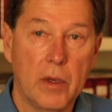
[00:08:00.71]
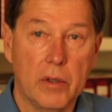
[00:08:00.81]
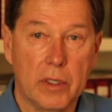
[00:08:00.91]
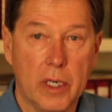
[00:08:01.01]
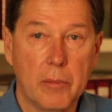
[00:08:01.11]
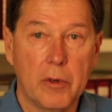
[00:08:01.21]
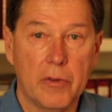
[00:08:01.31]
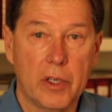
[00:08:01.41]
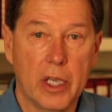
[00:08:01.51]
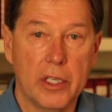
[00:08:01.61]
On a number
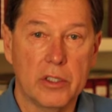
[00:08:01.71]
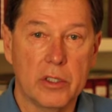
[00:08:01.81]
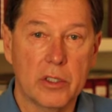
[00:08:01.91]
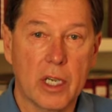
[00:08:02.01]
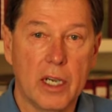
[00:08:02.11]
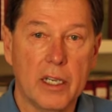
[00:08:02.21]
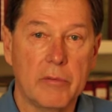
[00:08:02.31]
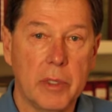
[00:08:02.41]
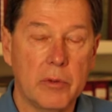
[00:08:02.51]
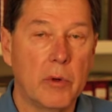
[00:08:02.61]
of occasions, I
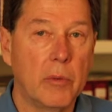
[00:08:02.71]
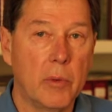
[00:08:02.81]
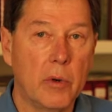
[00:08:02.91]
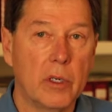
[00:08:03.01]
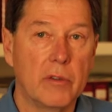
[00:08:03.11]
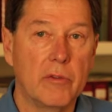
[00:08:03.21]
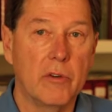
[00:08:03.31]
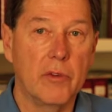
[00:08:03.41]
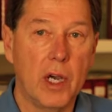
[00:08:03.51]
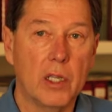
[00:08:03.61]
have been rewarded
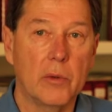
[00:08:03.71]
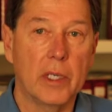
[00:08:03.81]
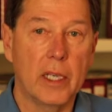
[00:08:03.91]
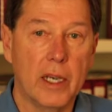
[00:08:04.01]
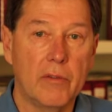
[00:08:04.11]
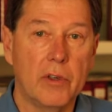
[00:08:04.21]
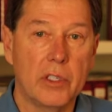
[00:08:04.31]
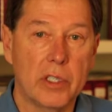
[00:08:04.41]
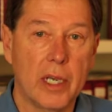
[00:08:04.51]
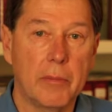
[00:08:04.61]
for following every
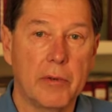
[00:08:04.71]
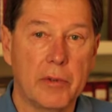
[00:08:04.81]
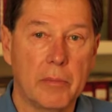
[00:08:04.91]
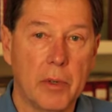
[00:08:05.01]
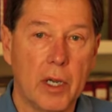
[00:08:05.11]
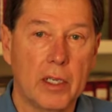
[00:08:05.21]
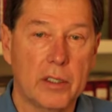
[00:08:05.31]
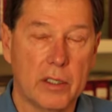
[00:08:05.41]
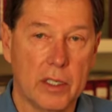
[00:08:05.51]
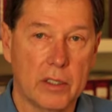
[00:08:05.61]
step of the
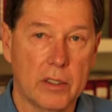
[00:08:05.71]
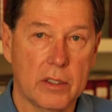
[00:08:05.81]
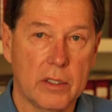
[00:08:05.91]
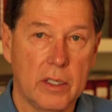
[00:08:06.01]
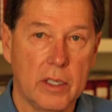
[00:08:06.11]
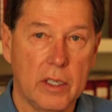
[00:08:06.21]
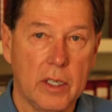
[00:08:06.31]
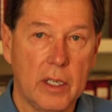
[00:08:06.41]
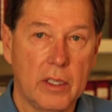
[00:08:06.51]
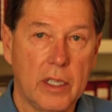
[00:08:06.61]
process.
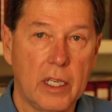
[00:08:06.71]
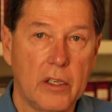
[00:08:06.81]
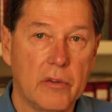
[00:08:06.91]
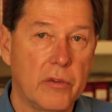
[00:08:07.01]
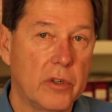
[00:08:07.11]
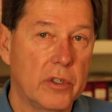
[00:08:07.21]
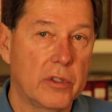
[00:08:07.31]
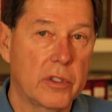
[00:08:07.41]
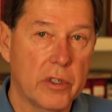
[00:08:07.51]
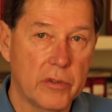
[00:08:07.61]
Thank you for your
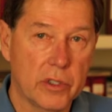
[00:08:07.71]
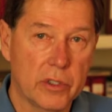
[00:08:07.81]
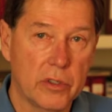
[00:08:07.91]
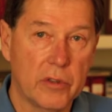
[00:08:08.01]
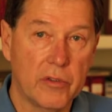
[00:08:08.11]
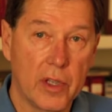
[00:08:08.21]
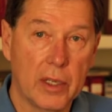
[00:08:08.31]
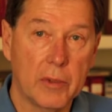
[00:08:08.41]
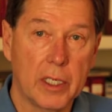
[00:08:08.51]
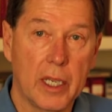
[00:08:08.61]
service to your
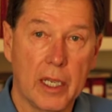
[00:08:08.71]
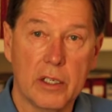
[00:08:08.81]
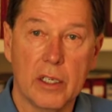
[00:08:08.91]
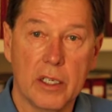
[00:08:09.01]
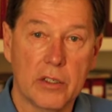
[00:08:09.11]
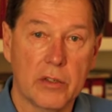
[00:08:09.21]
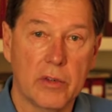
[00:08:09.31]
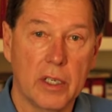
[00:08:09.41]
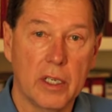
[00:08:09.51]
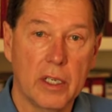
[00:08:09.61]
family and to
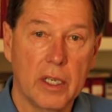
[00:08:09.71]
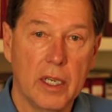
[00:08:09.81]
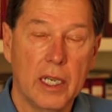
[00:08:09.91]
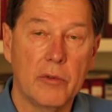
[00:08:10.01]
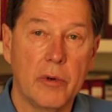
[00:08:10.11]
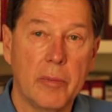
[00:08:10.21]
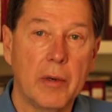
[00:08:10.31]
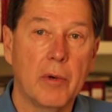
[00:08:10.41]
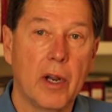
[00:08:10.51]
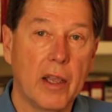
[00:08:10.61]
history, and
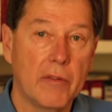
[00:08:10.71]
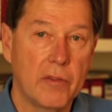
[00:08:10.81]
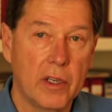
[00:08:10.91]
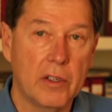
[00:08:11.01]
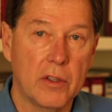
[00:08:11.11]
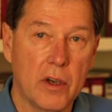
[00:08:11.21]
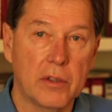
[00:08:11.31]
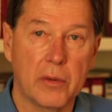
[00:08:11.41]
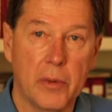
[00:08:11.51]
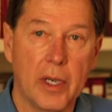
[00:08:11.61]
remember, have fun
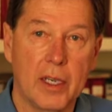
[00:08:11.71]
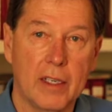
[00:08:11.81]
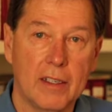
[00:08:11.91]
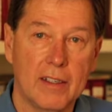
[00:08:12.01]
along the way.